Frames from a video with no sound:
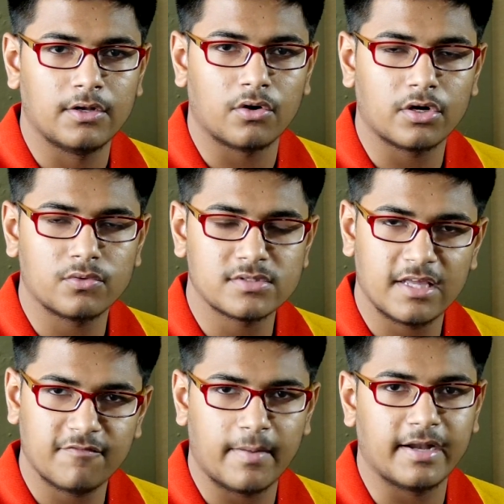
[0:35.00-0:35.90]
in order to
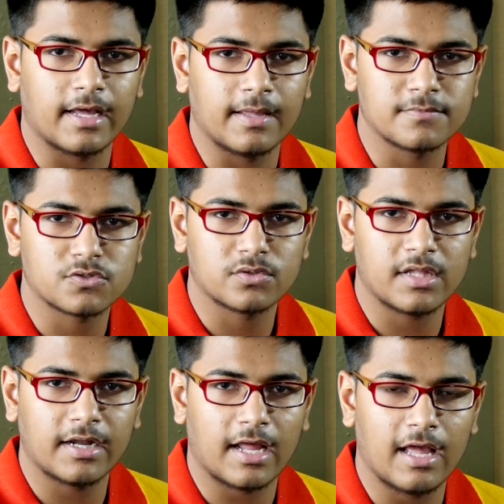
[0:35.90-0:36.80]
save my time so
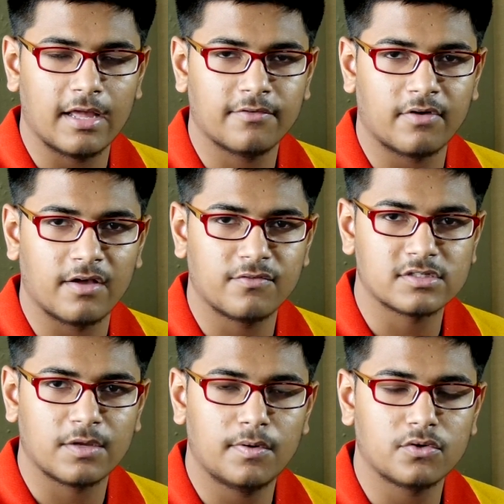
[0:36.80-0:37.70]
that I
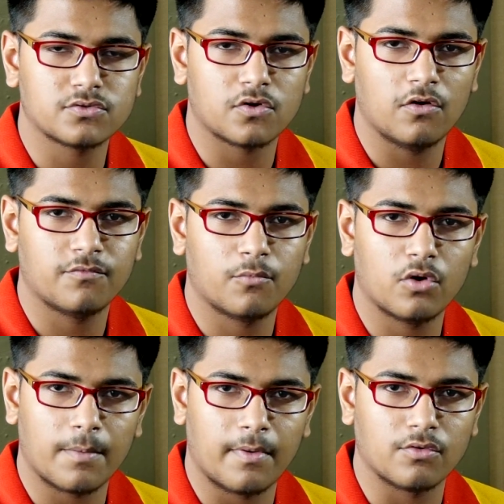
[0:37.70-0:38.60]
was able to solve
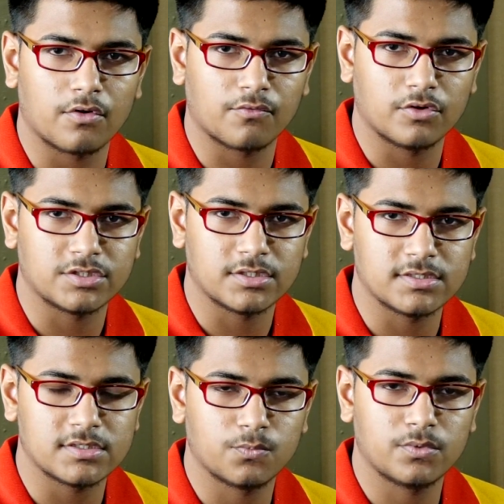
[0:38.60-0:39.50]
more amount of
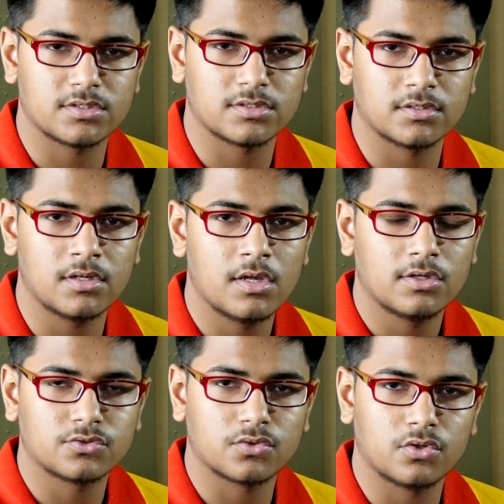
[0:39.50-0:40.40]
questions, which
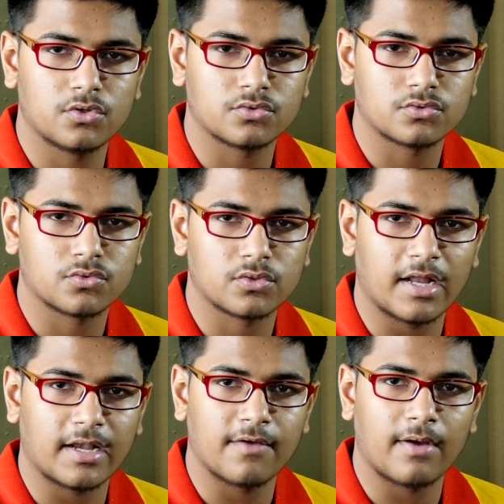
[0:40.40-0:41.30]
so
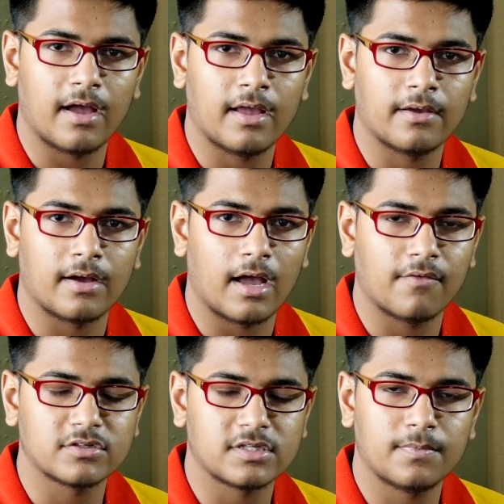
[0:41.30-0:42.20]
that
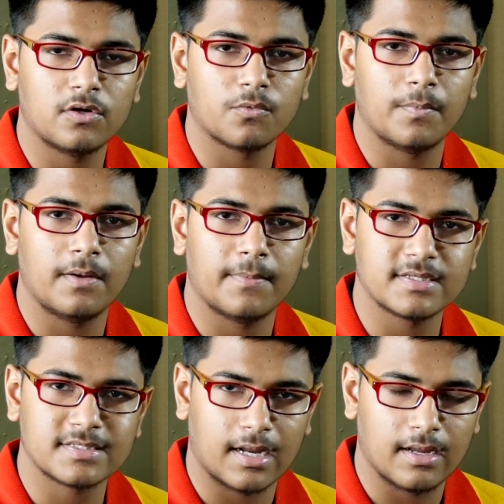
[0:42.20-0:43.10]
I was able to build
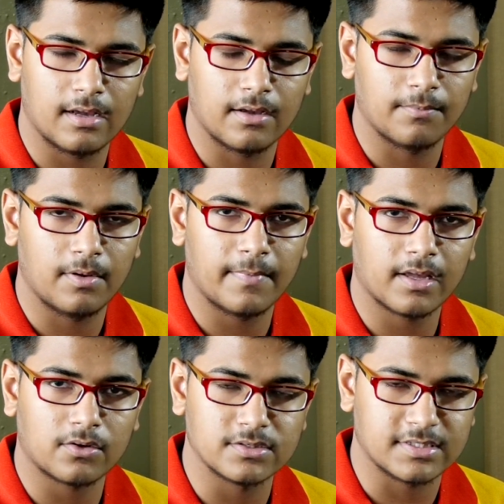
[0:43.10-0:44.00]

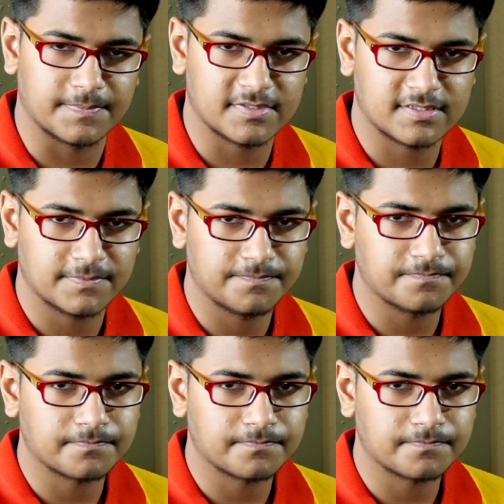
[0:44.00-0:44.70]
my concepts.